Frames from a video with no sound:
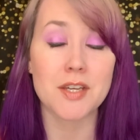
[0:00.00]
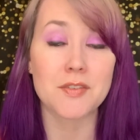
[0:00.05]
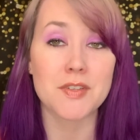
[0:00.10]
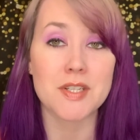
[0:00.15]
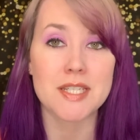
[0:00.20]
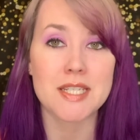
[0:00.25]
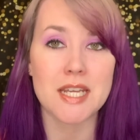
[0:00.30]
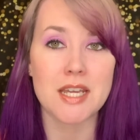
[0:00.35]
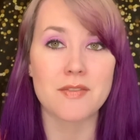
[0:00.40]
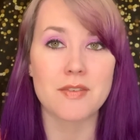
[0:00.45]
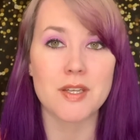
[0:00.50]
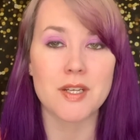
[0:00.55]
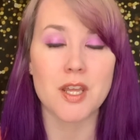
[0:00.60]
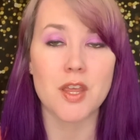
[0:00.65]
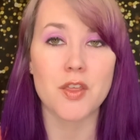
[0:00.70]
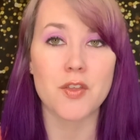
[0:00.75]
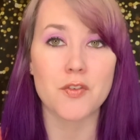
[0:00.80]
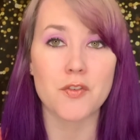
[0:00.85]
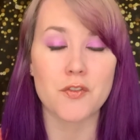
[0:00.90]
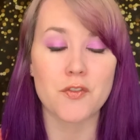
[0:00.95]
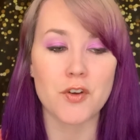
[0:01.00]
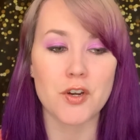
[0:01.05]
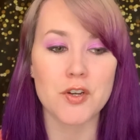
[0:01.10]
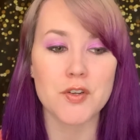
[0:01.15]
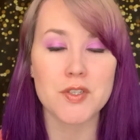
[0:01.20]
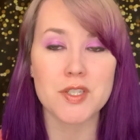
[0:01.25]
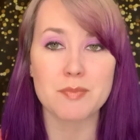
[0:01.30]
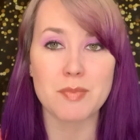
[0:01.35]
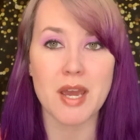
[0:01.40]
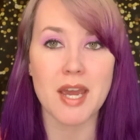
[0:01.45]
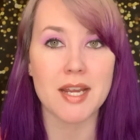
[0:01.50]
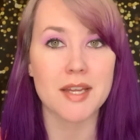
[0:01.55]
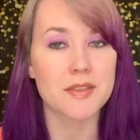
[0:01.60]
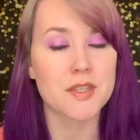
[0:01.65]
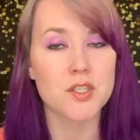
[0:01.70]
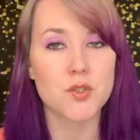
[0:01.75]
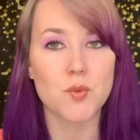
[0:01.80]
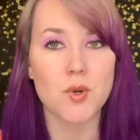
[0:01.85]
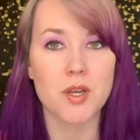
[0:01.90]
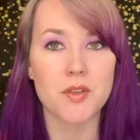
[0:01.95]
of David I back in
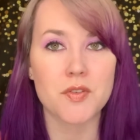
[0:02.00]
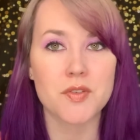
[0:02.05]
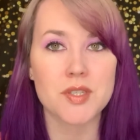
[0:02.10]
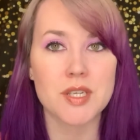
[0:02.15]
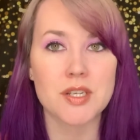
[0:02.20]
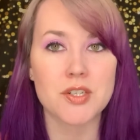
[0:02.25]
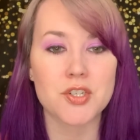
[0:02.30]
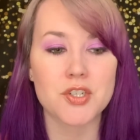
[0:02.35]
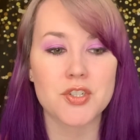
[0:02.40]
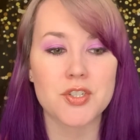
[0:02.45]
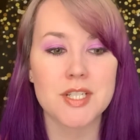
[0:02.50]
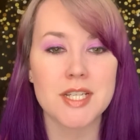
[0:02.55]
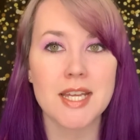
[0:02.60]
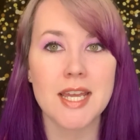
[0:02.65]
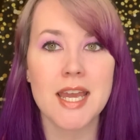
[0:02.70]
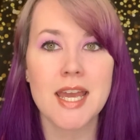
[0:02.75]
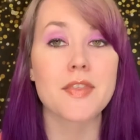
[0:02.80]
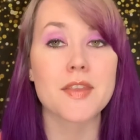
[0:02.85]
the 12th century.